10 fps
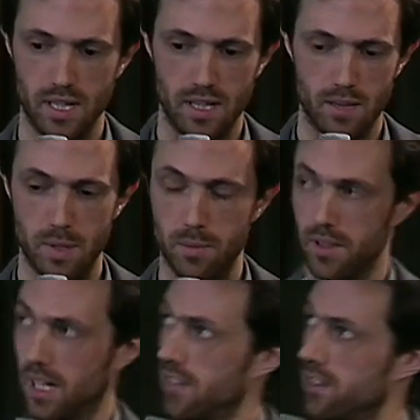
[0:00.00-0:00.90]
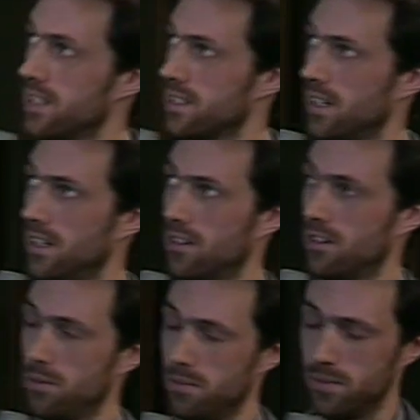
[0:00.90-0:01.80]
the people on the left-hand side
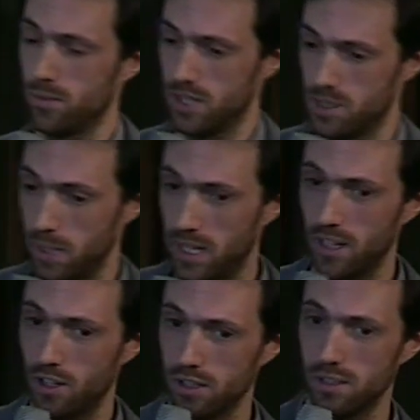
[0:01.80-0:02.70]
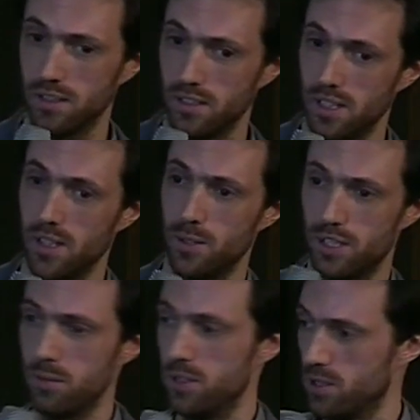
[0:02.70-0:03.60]
one is picking cotton, which
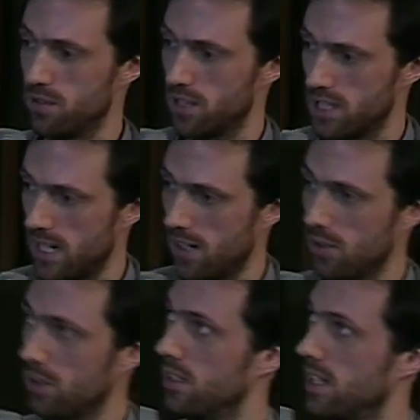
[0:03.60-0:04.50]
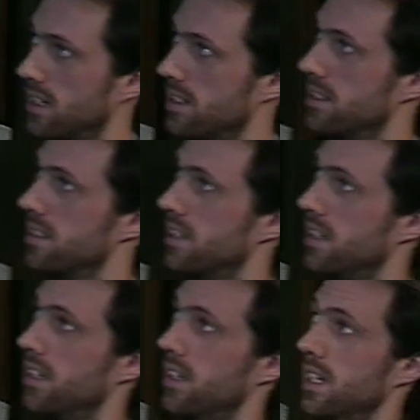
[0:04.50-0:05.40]
could be used for a towel. The next is
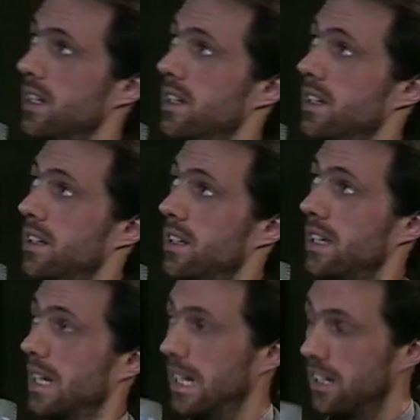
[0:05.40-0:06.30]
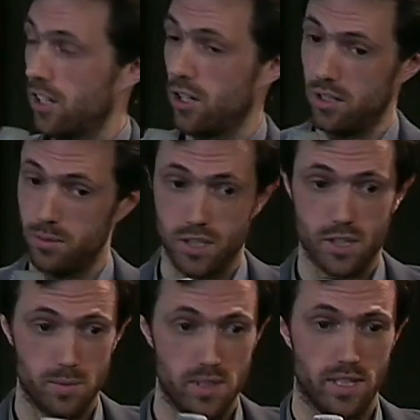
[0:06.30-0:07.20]
cleaning cotton, which
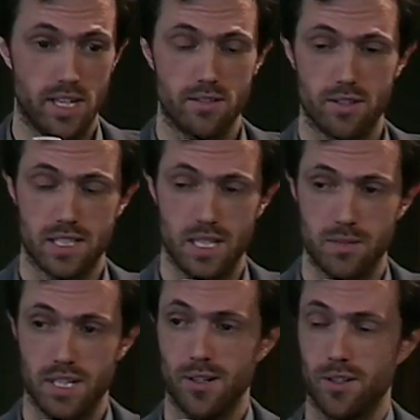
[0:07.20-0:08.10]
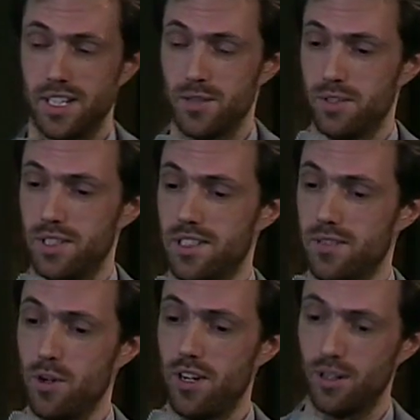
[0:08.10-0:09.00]
could be, again, for the same towel. The next one is
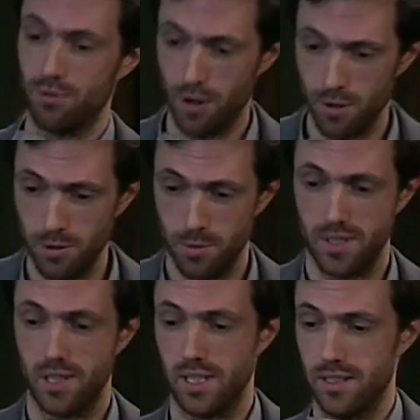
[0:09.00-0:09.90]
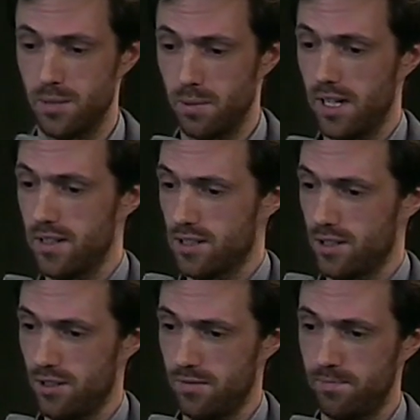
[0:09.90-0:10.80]
working on a road, which could then supply this
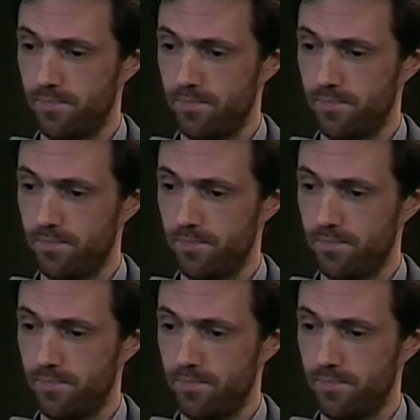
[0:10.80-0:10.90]
cotton.